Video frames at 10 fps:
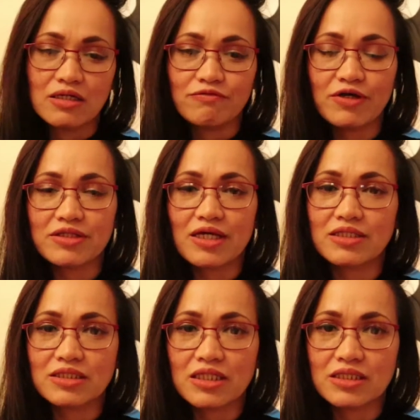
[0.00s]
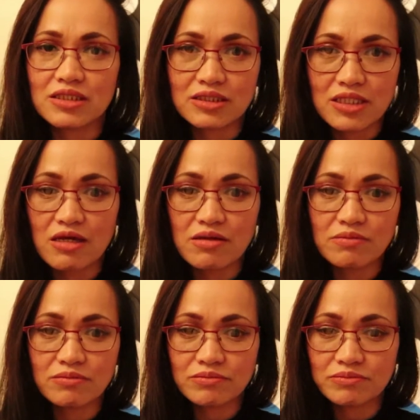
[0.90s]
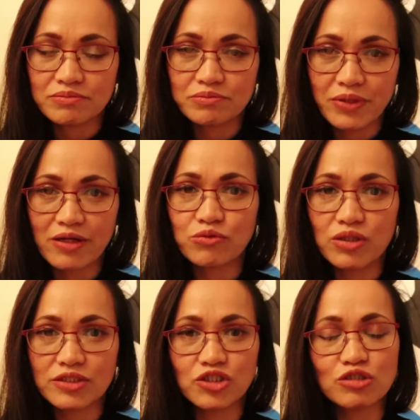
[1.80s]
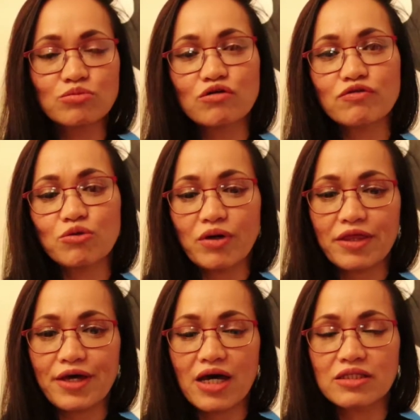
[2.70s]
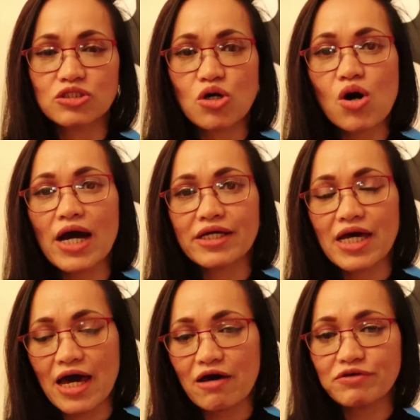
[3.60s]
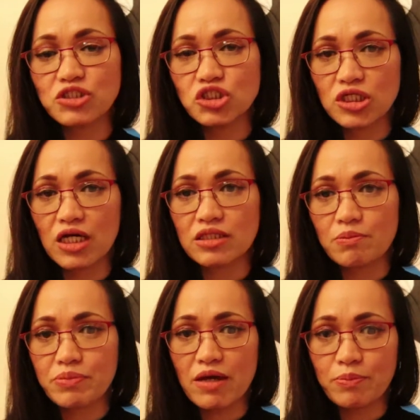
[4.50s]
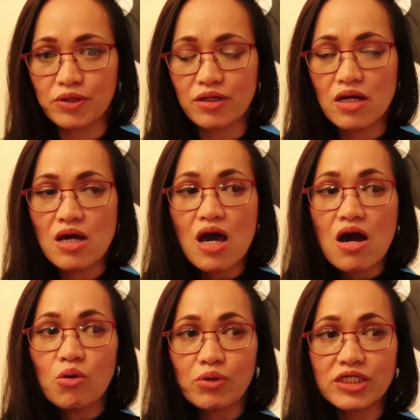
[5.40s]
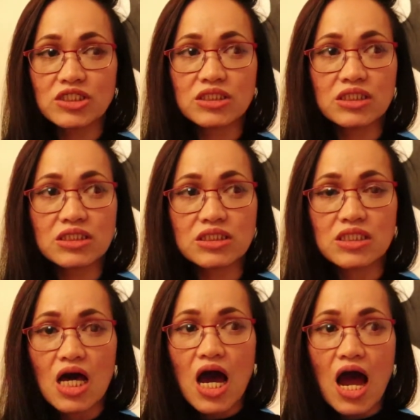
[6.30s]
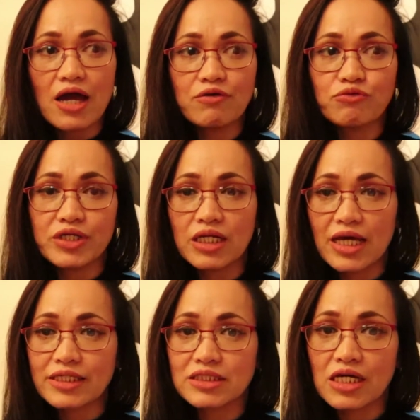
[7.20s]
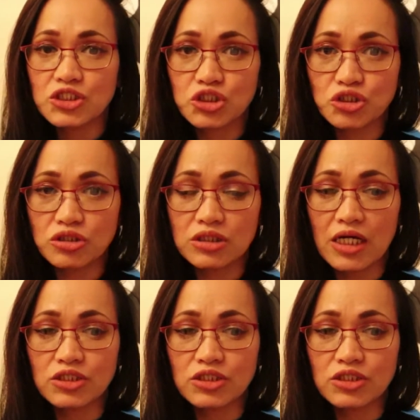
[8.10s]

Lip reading: fantastic. It's the same, but we'll just move on with that. So I haven't checked the paper, which is, I realized I should